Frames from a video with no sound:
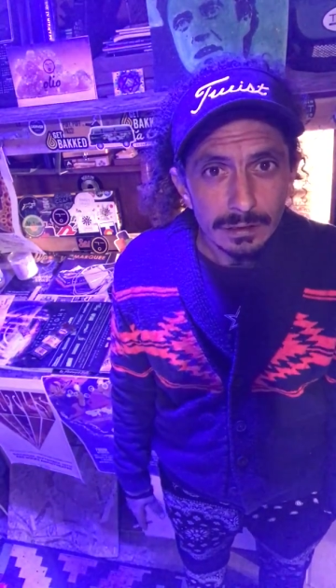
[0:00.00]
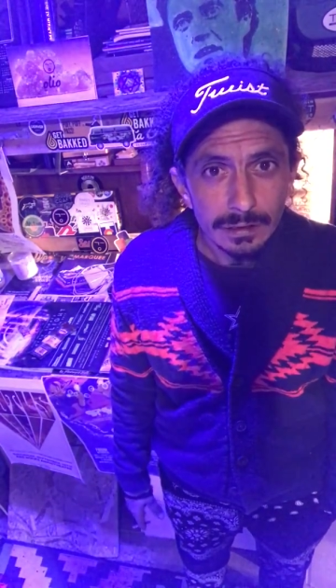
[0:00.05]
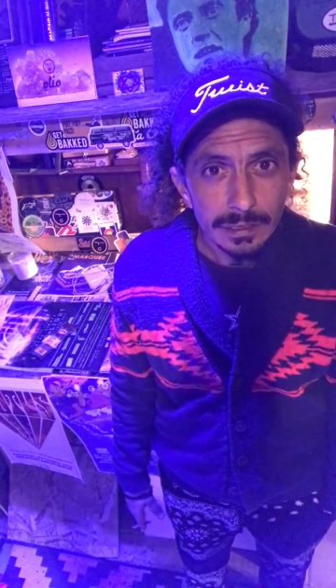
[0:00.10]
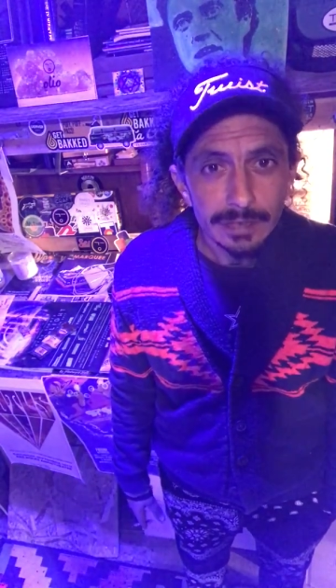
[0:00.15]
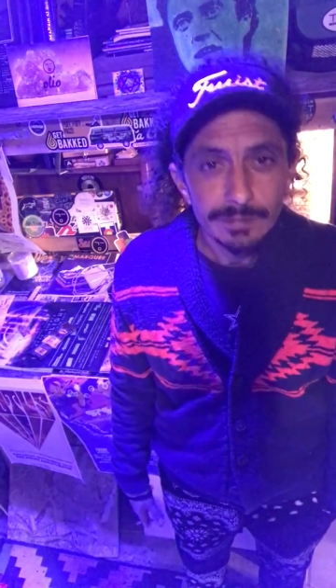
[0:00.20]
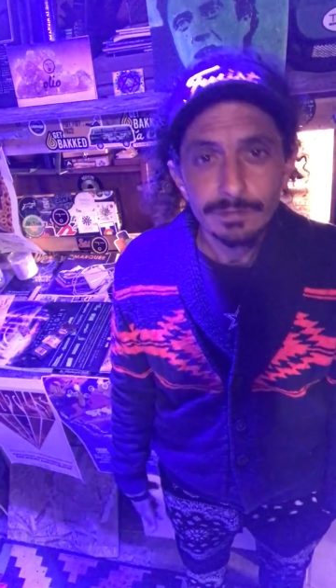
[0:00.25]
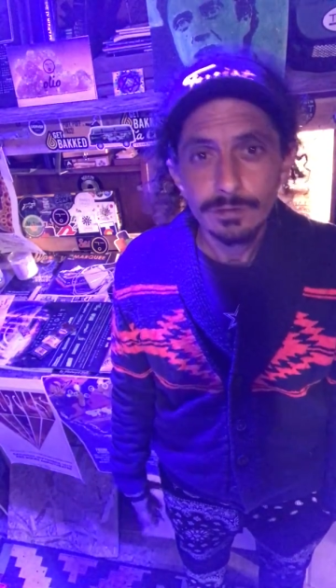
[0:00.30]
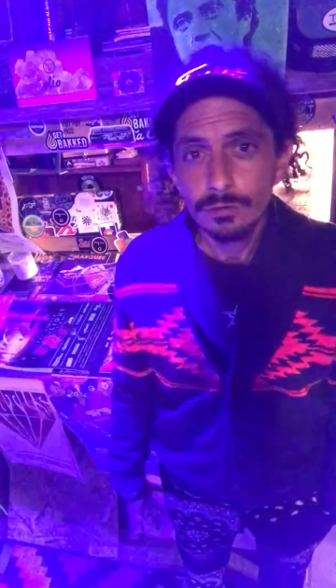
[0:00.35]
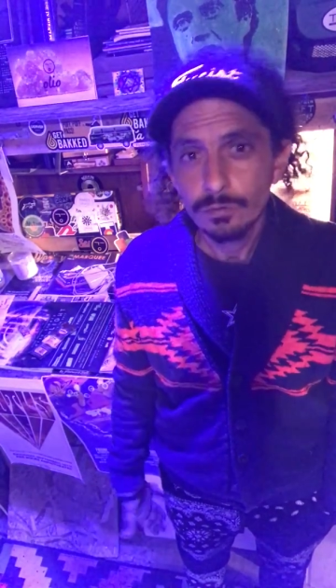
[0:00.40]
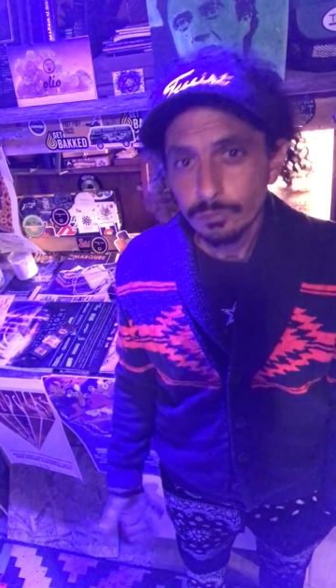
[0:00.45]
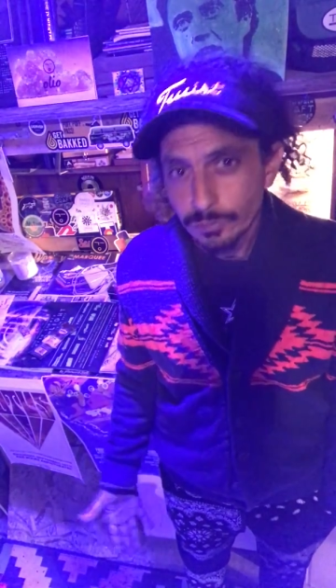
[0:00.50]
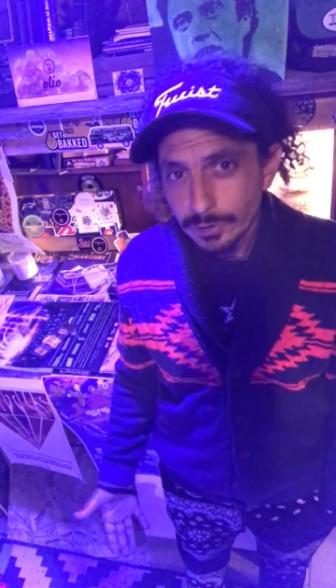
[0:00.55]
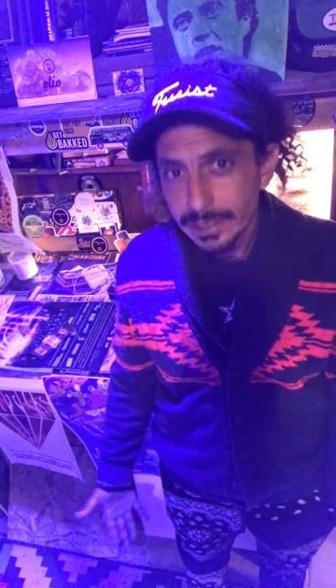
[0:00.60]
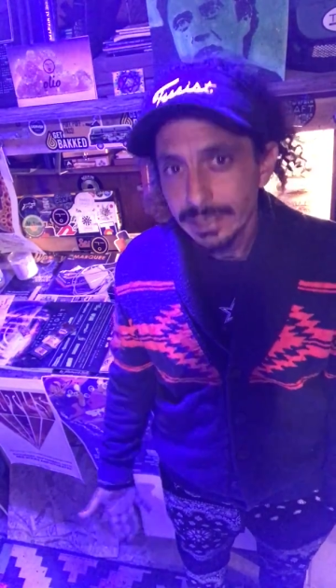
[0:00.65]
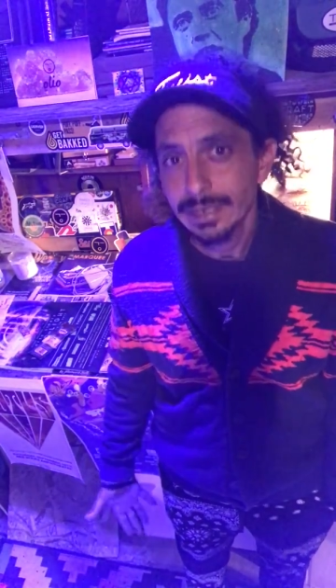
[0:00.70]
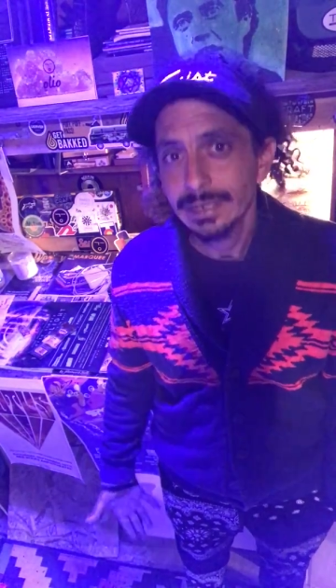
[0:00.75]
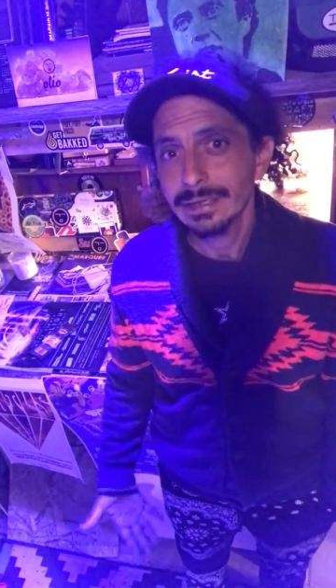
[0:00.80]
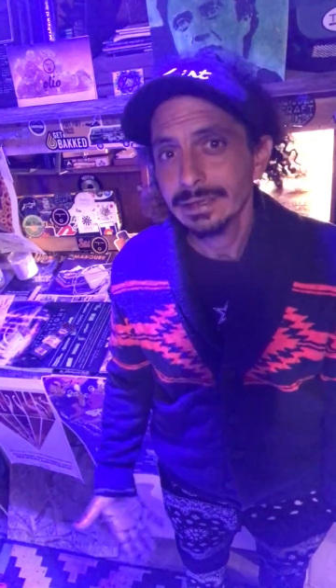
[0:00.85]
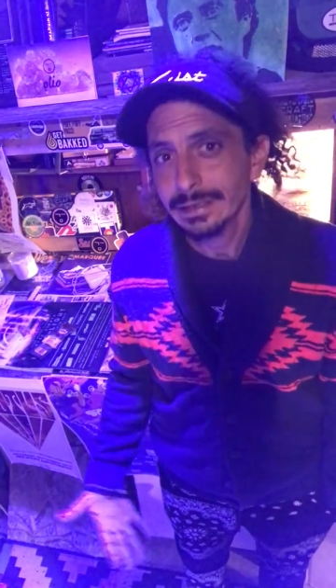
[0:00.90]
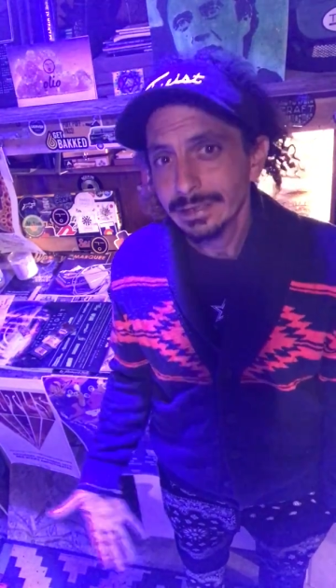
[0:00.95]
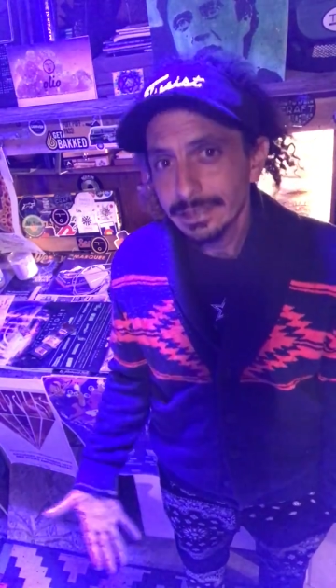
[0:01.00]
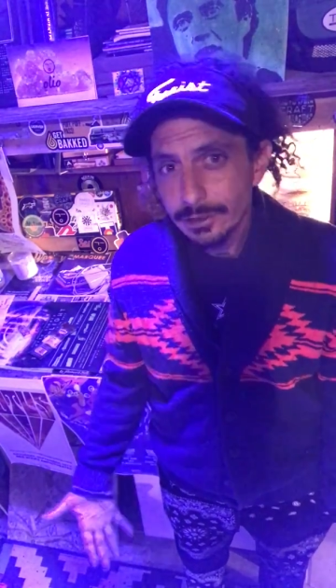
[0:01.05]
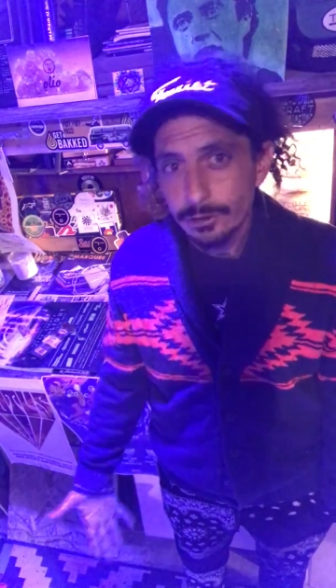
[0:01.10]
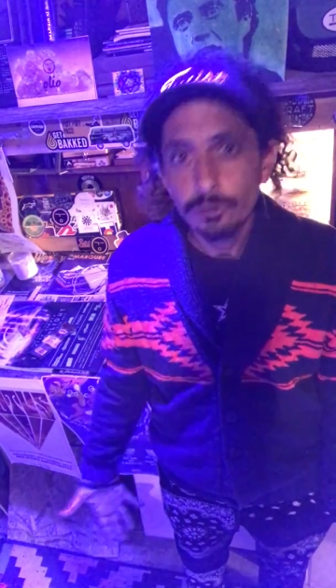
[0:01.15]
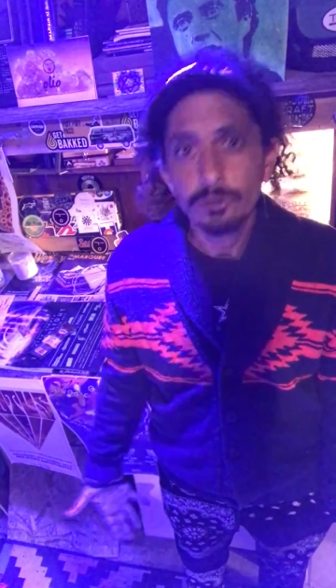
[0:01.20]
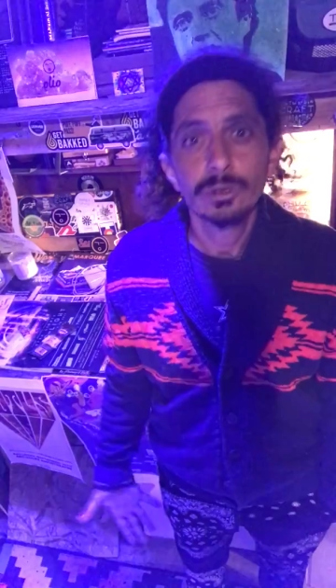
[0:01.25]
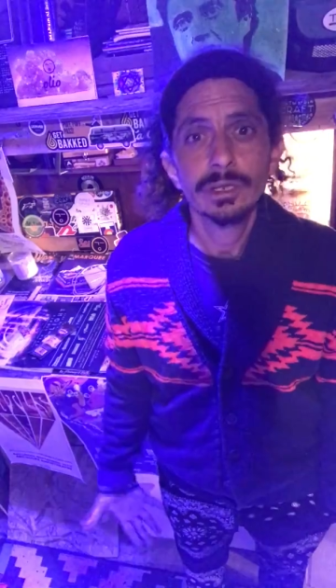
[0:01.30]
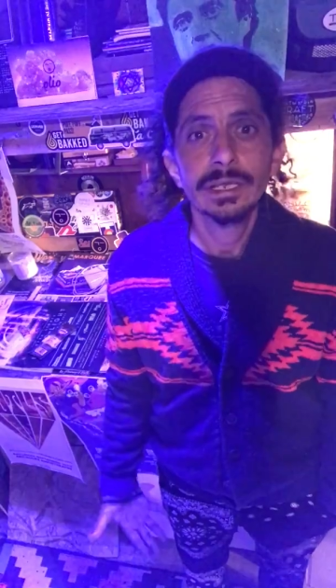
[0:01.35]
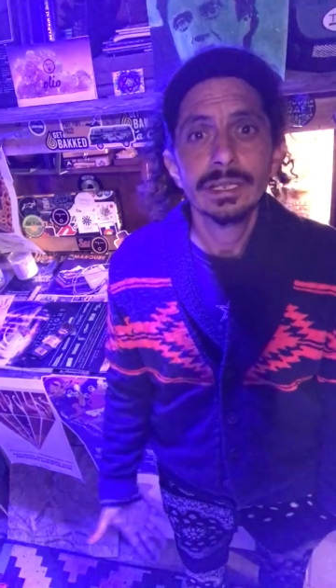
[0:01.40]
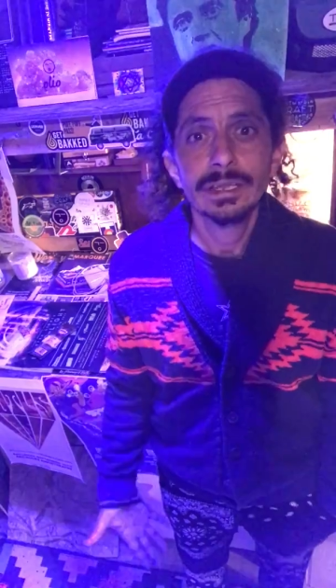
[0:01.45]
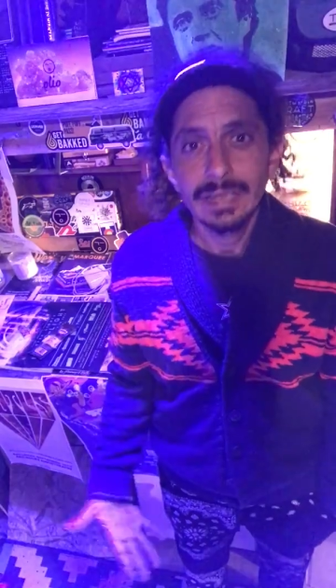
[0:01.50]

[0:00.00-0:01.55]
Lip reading: If you read it literally,